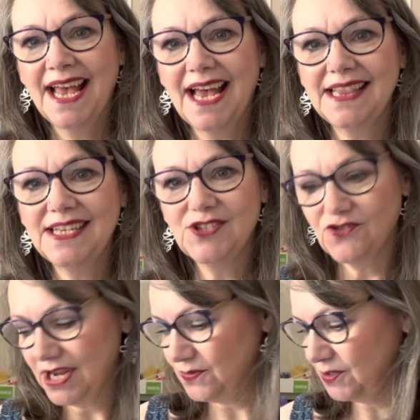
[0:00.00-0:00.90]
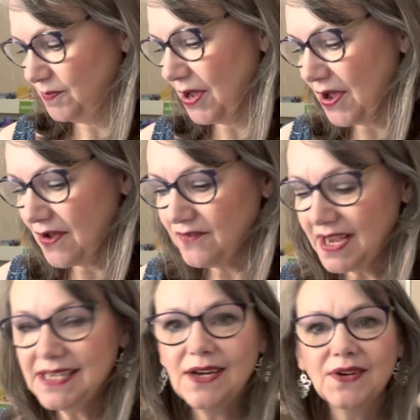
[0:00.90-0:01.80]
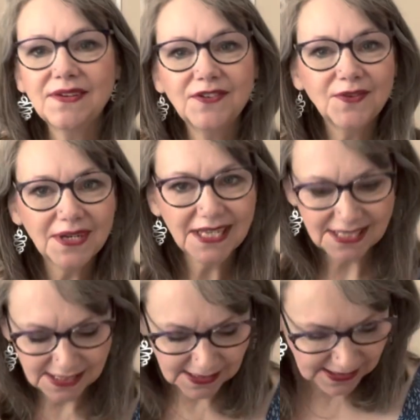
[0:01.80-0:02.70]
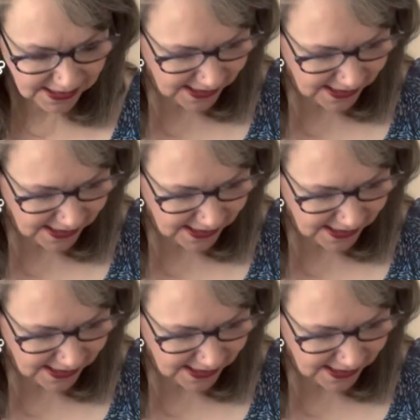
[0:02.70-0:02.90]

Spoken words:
and this dress was perfect. I'll give you a little